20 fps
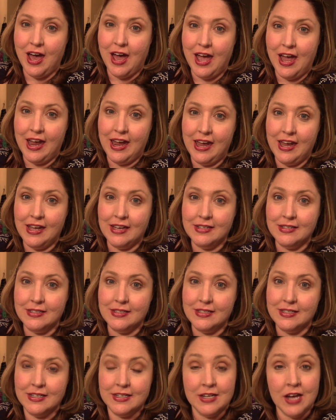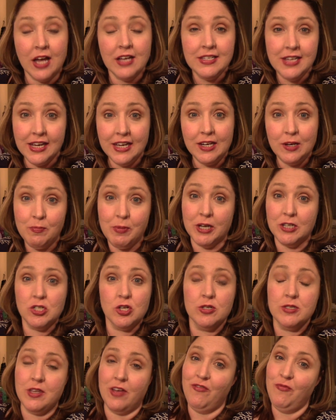I did not take any
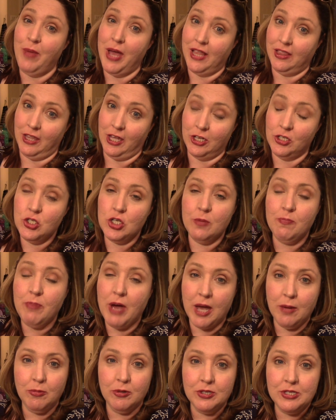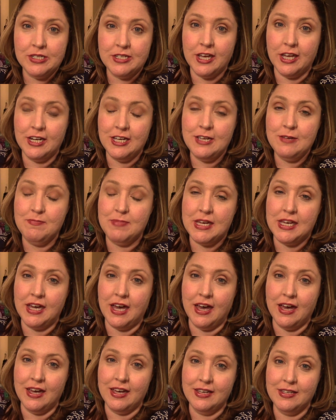pictures of my lunch at Bible study
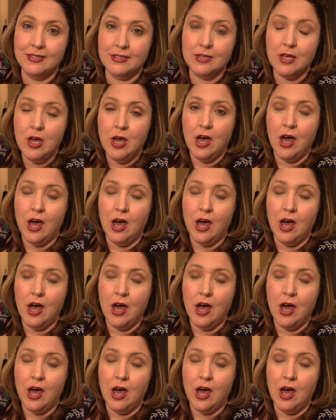because